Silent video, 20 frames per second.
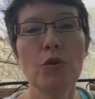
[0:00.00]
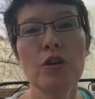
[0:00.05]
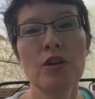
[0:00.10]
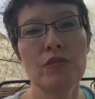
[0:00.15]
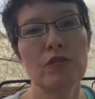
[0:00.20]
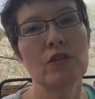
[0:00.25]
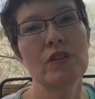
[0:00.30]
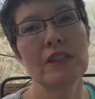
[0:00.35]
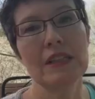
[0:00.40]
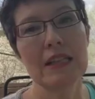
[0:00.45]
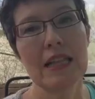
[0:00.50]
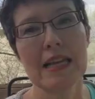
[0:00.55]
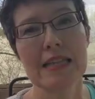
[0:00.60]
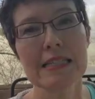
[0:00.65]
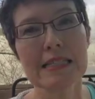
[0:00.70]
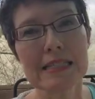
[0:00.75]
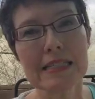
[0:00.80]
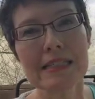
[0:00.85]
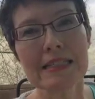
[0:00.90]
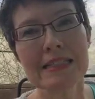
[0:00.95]
different
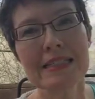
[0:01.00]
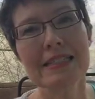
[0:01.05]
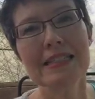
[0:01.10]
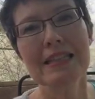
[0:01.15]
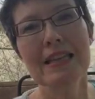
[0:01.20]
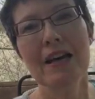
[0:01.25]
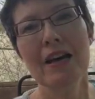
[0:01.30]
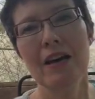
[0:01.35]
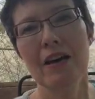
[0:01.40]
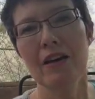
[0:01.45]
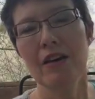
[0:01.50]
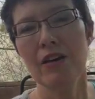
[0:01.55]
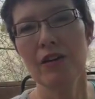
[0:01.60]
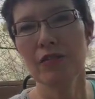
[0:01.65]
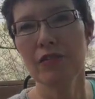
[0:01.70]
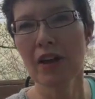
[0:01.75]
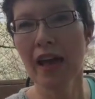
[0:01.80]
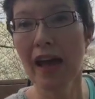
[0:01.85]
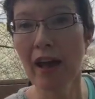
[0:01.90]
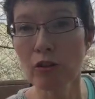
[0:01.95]
lessons
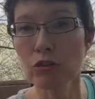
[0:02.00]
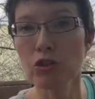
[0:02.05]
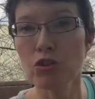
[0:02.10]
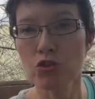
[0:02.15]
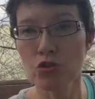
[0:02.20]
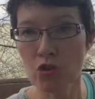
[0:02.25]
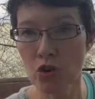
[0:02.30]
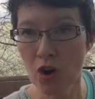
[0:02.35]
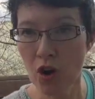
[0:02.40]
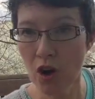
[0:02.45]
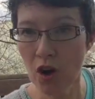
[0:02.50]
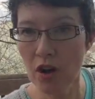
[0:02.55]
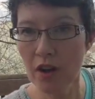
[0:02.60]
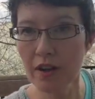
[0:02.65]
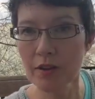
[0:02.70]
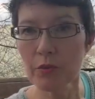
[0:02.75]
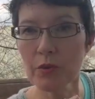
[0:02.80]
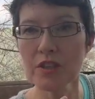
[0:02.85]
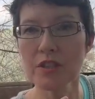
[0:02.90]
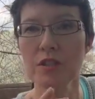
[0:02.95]
of how to draw
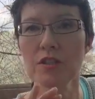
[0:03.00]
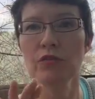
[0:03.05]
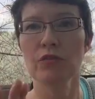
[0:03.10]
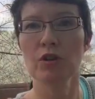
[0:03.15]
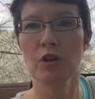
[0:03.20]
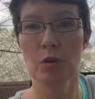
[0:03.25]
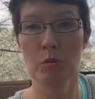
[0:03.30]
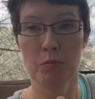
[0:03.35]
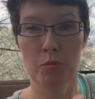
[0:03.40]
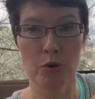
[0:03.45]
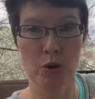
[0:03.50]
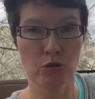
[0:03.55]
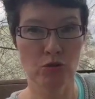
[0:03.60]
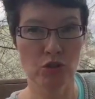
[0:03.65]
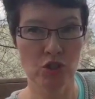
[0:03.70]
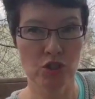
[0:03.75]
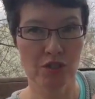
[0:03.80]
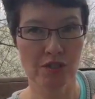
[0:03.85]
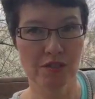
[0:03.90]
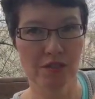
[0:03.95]
with different
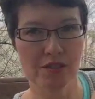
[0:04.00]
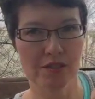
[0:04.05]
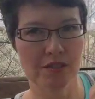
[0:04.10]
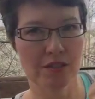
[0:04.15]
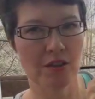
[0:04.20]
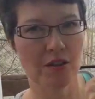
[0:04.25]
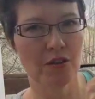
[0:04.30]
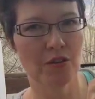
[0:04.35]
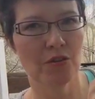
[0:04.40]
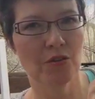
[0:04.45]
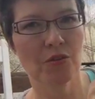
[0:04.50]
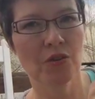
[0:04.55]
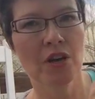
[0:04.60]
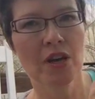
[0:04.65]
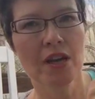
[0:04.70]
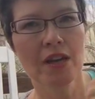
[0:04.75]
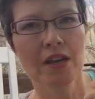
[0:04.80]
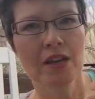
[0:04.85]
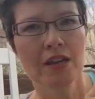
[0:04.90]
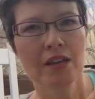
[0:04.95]
approaches. So
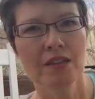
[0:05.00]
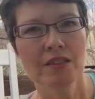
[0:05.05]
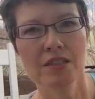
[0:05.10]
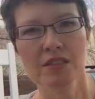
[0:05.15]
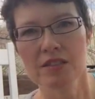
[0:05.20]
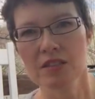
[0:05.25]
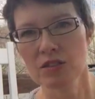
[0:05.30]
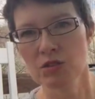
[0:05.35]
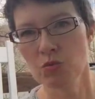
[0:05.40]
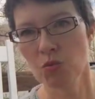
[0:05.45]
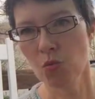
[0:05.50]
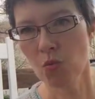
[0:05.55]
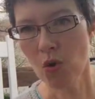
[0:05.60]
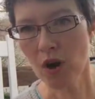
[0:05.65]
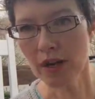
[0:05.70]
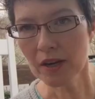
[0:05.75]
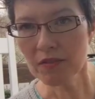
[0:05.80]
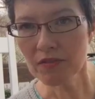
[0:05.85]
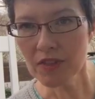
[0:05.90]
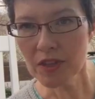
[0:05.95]
this is
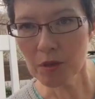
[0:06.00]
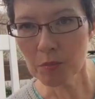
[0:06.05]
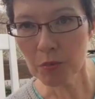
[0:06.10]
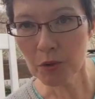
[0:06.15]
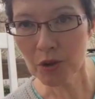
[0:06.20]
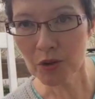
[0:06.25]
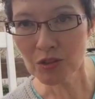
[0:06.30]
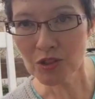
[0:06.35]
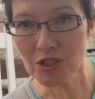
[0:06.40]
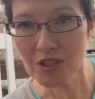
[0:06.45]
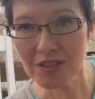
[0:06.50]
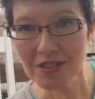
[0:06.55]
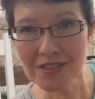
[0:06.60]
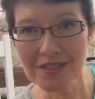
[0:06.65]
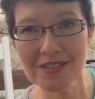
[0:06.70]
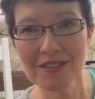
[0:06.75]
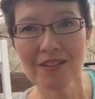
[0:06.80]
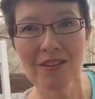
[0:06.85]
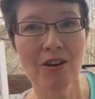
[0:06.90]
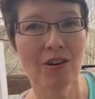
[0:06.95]
one of the
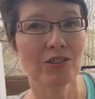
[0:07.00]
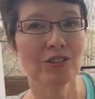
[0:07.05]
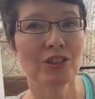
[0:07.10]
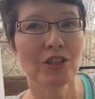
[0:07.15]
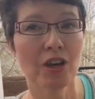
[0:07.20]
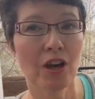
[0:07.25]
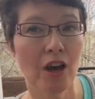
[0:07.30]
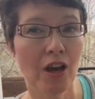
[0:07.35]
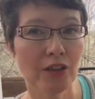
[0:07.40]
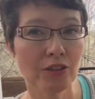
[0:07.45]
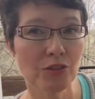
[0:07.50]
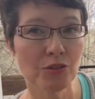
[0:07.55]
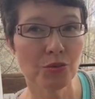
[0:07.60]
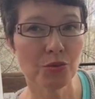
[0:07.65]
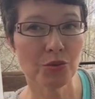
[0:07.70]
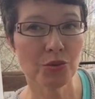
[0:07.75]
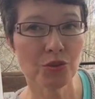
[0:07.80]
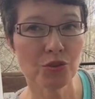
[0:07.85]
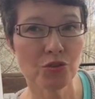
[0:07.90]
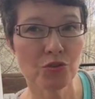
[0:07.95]
approaches called
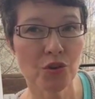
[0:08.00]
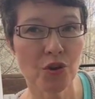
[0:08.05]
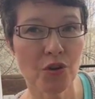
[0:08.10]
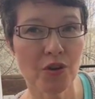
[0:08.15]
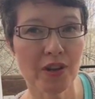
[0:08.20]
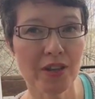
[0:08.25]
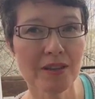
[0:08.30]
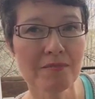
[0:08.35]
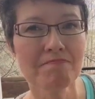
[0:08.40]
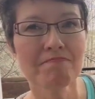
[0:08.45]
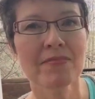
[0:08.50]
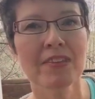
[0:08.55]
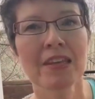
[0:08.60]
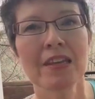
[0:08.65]
contour drawing.